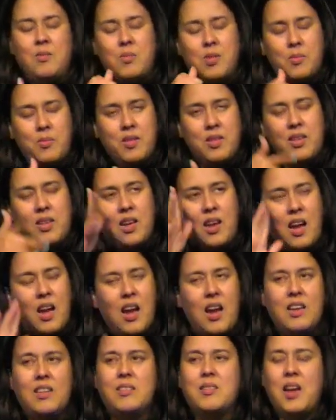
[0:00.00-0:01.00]
not sure
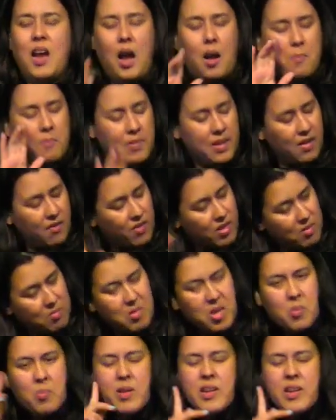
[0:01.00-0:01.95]
in our everyday lives,